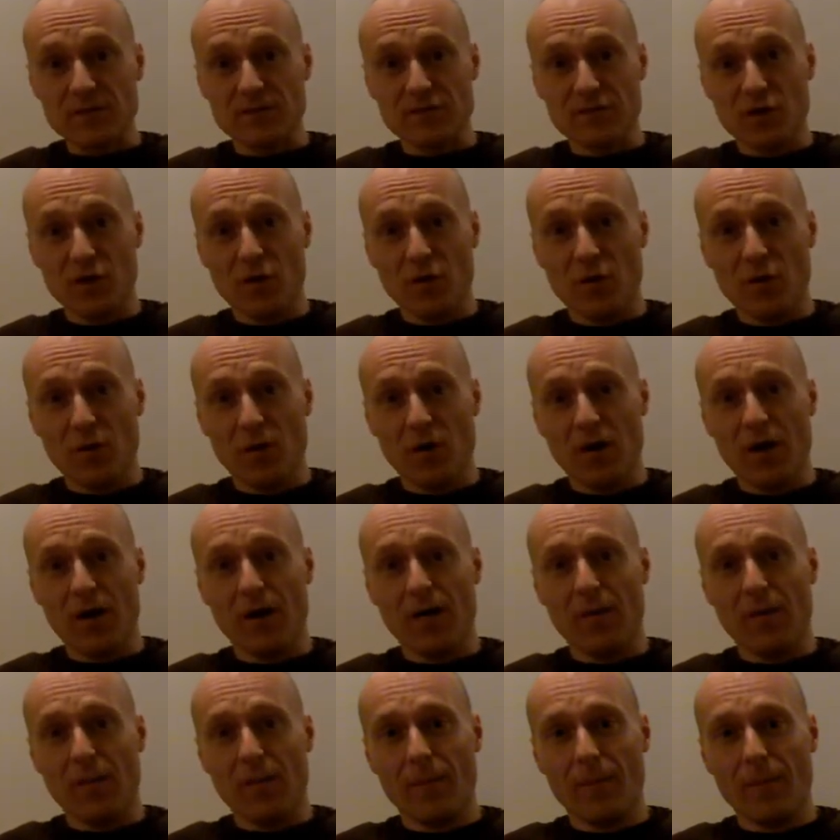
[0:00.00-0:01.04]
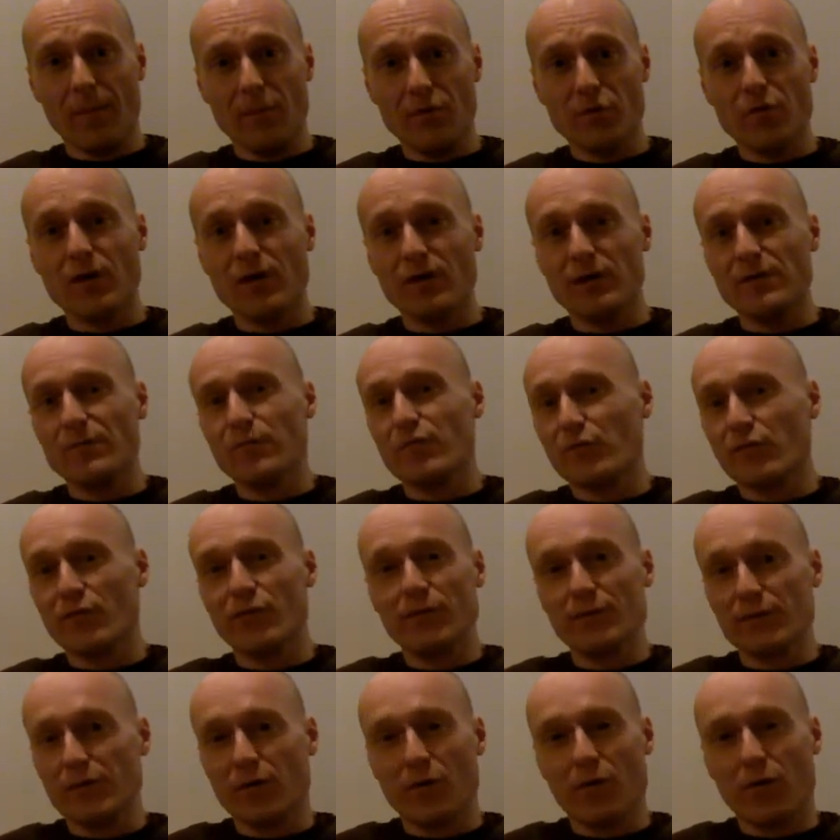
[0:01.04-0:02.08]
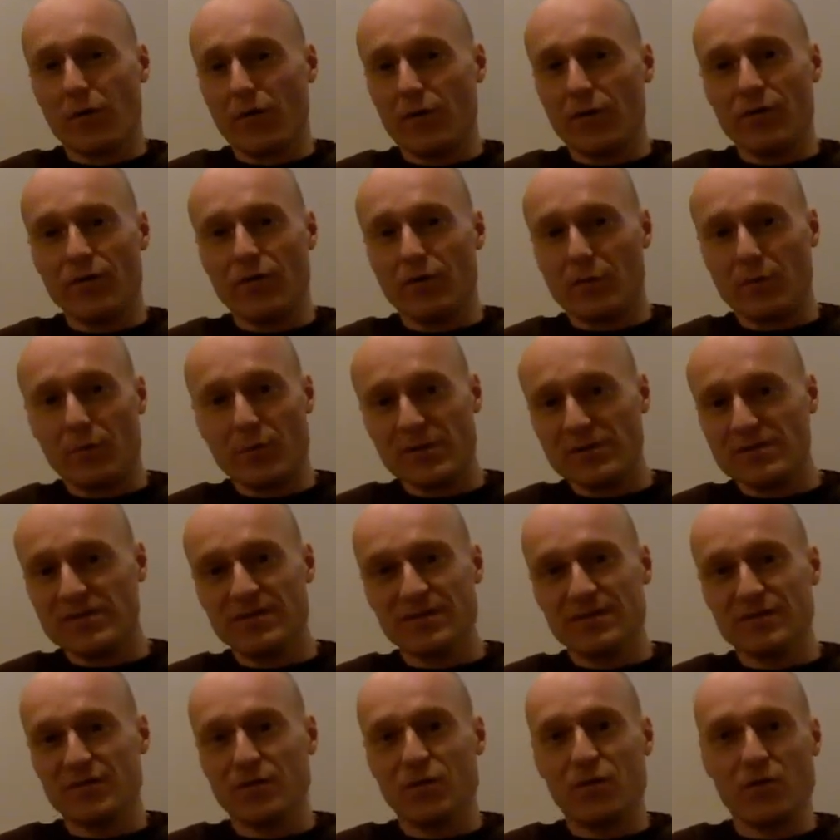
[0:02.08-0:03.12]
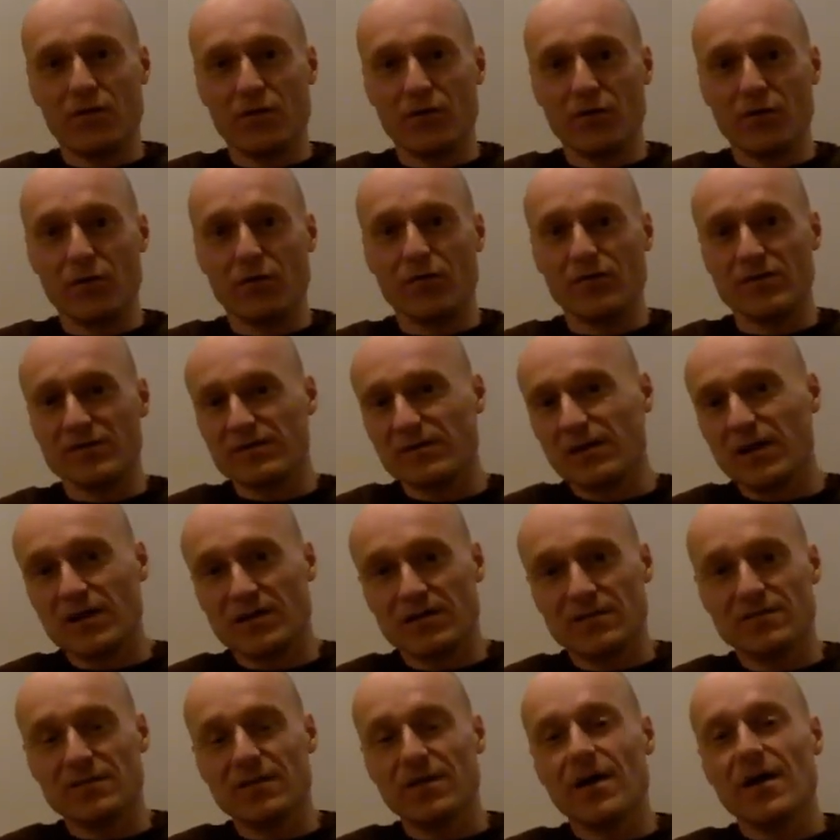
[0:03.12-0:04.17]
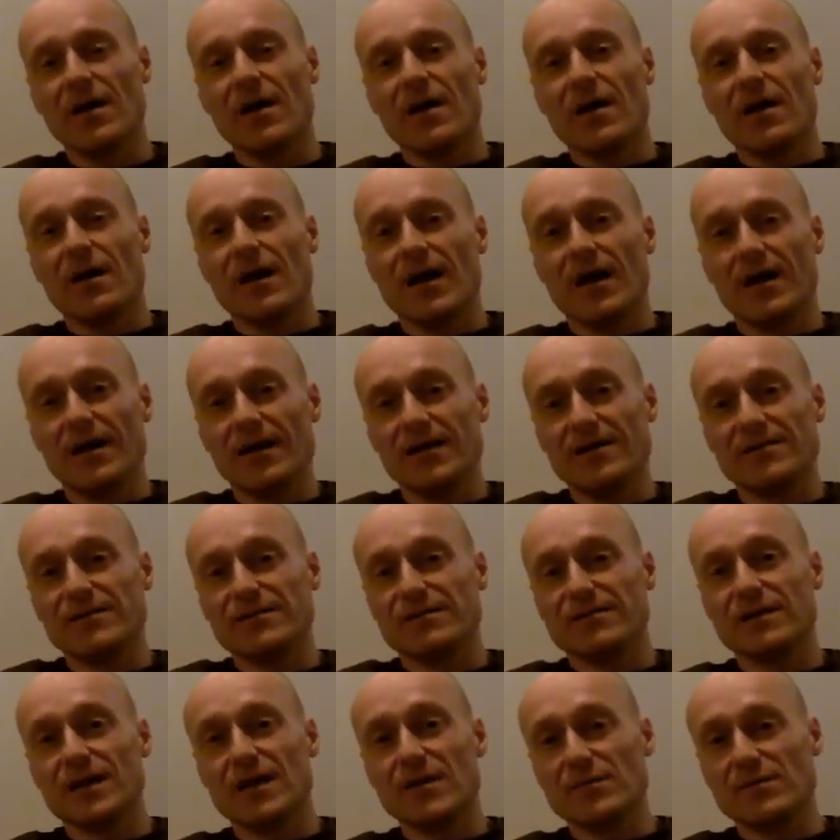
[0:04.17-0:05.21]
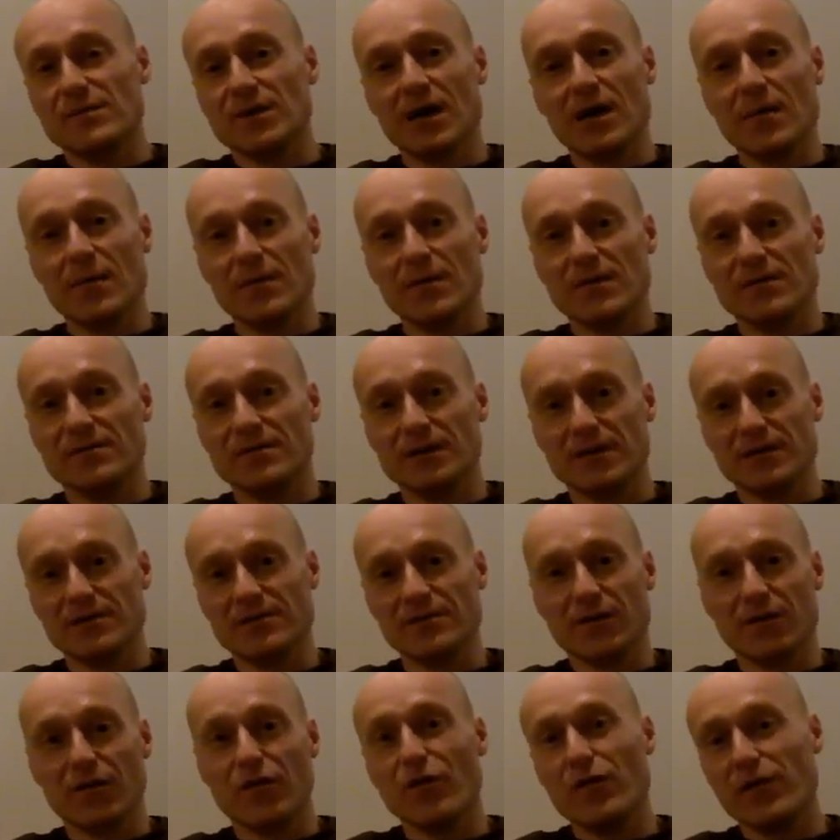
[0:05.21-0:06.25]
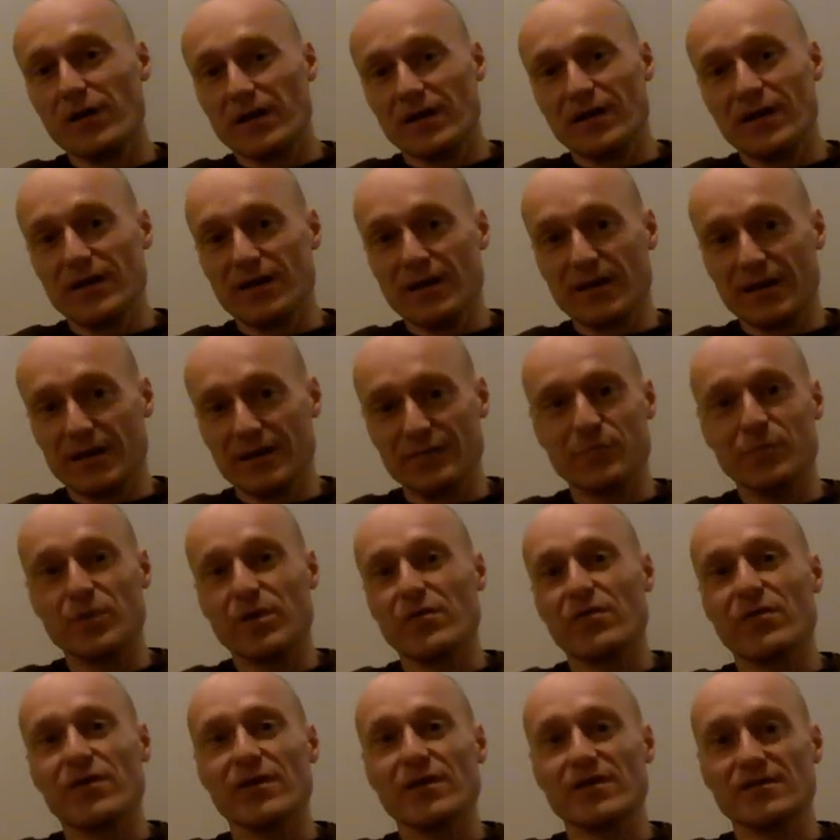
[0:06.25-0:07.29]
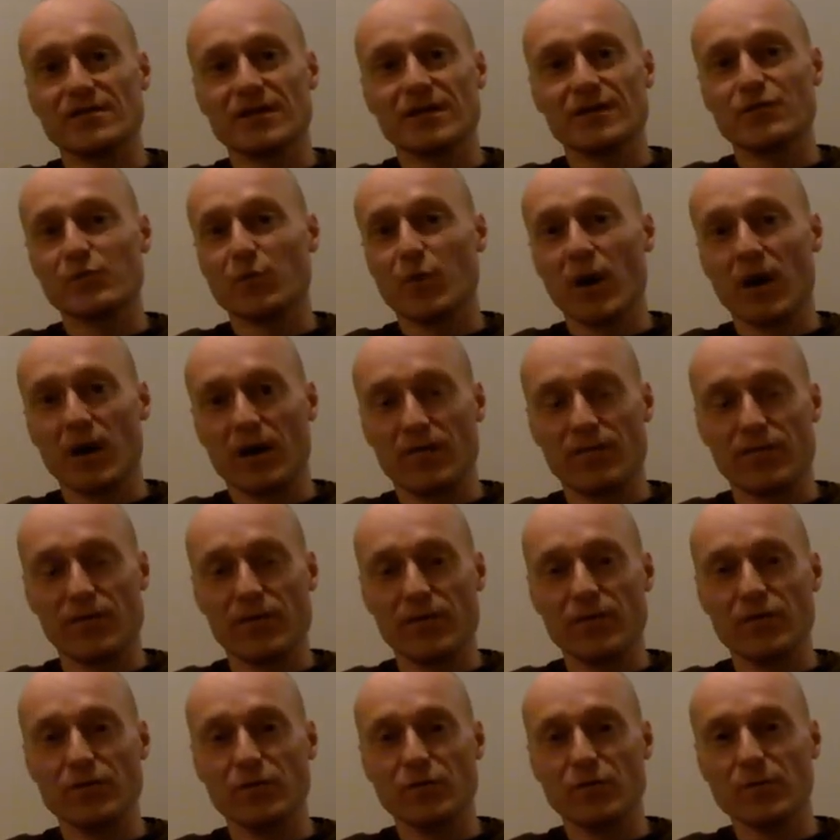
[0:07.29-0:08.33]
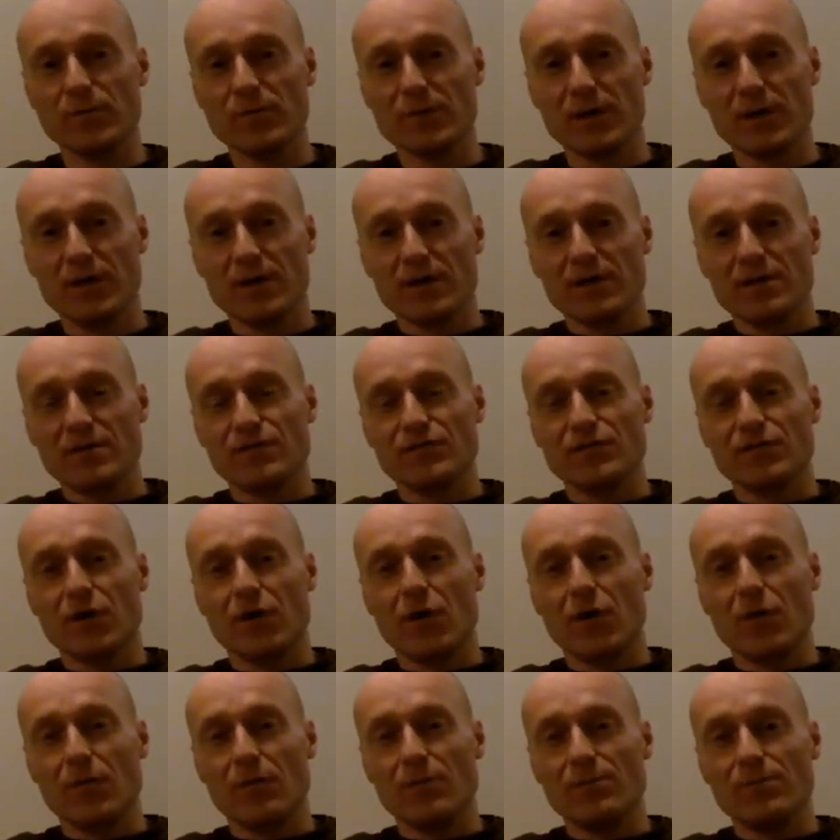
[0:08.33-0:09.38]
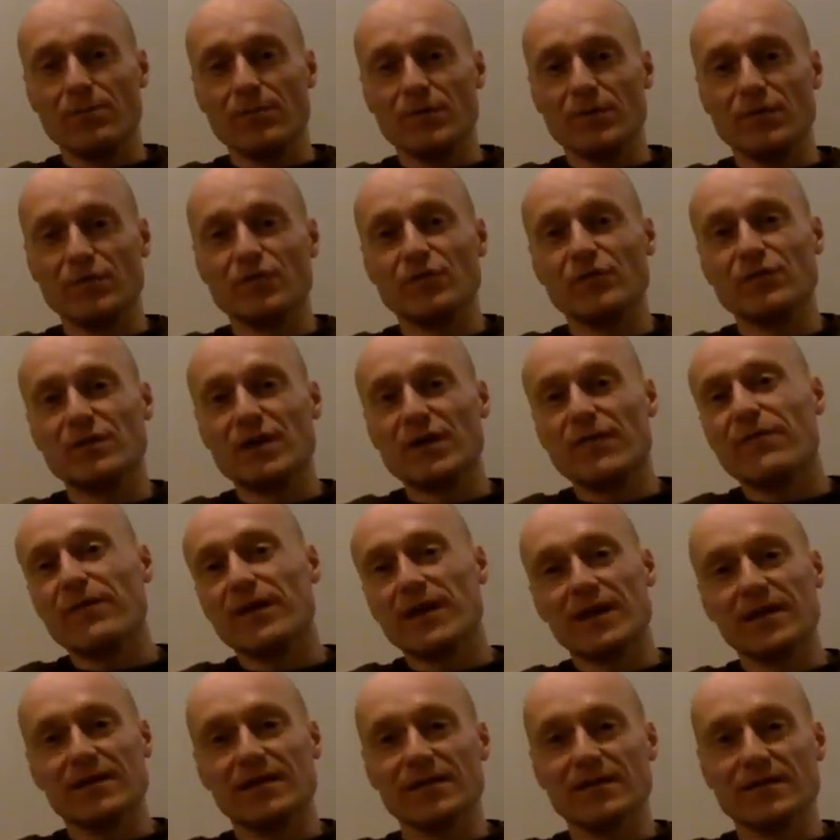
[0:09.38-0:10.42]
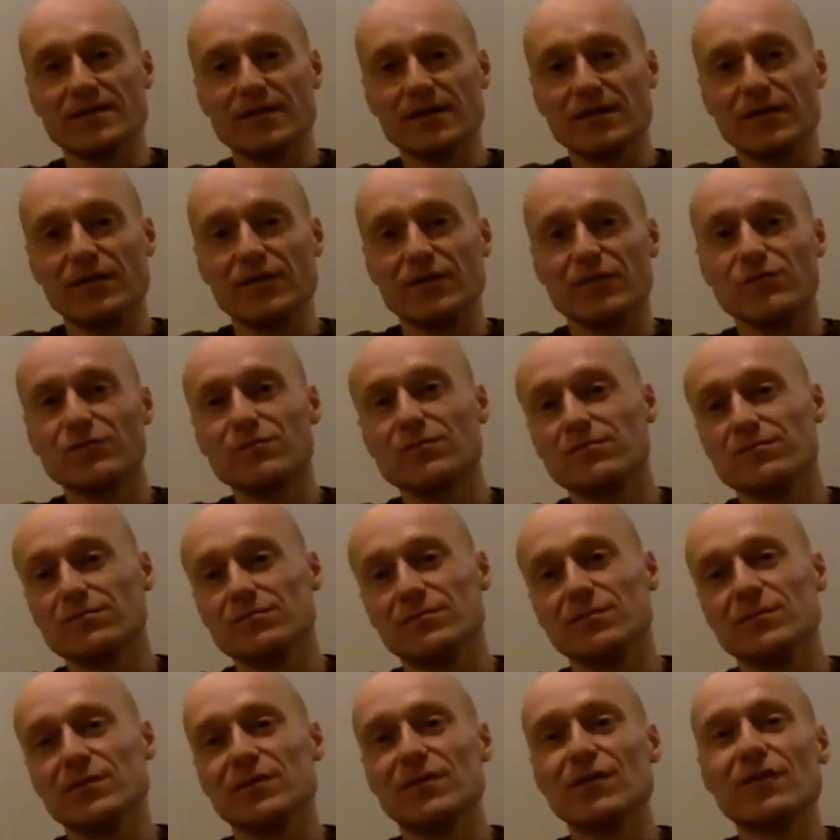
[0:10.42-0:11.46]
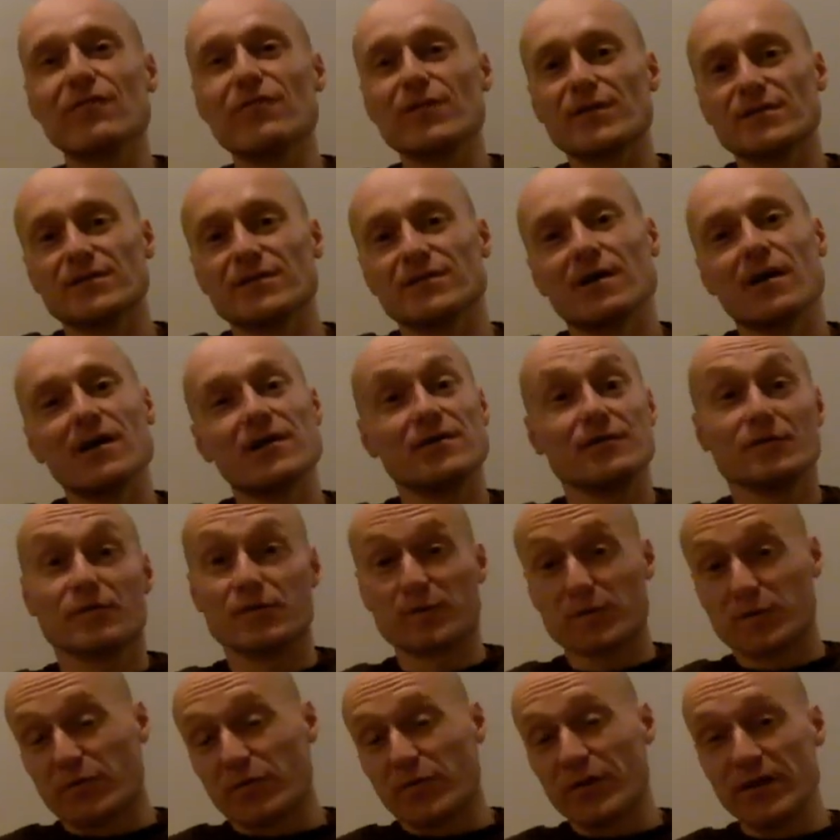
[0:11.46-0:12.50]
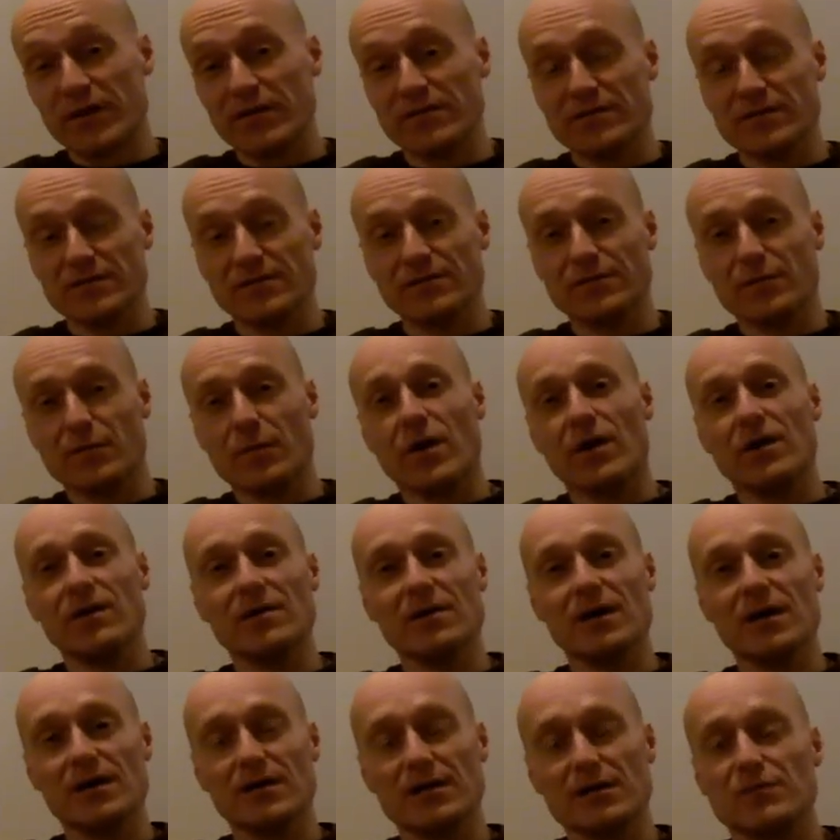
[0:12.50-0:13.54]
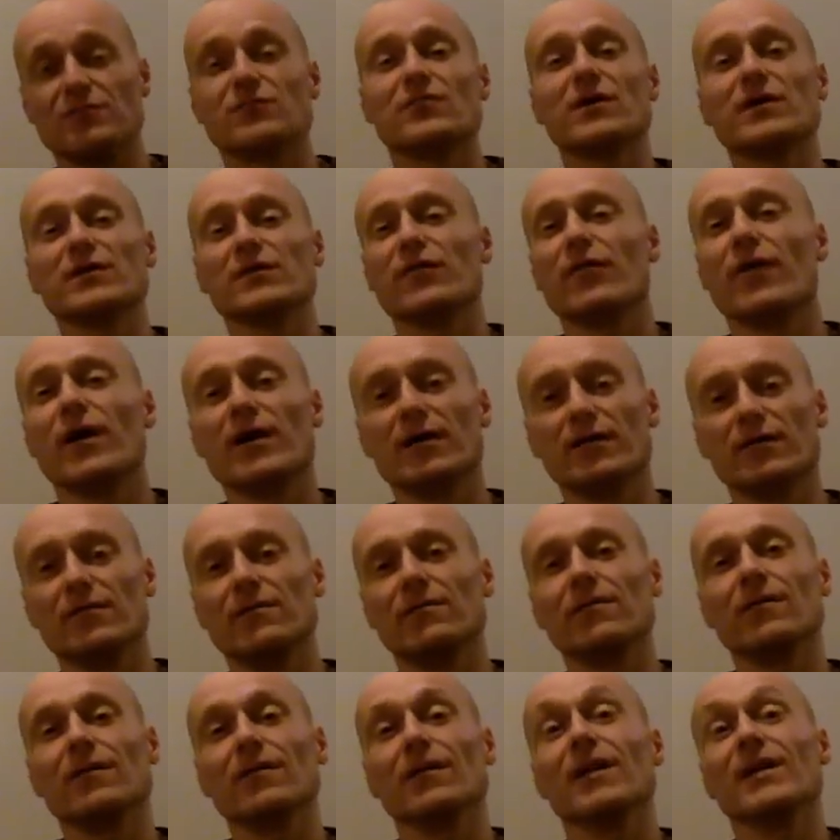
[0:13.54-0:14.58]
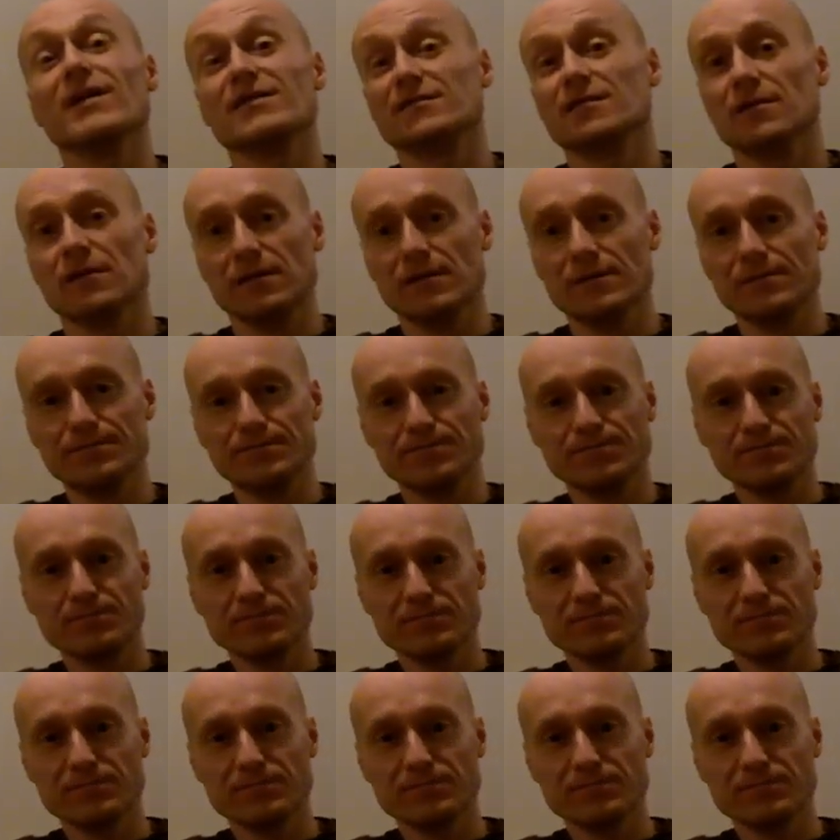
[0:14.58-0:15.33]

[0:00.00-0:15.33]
So you can improve your business or your results, and at the same time it's a learning experience as well for you. So you should definitely see the different sides of criticism and try to find a lesson